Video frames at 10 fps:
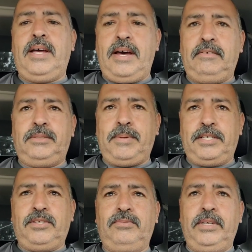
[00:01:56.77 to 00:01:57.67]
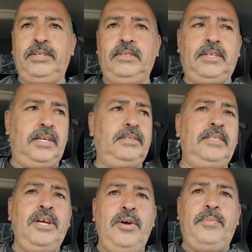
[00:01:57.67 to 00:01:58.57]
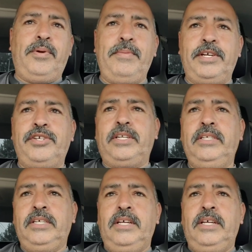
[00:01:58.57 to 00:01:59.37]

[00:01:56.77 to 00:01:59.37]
have special re- uh, permission,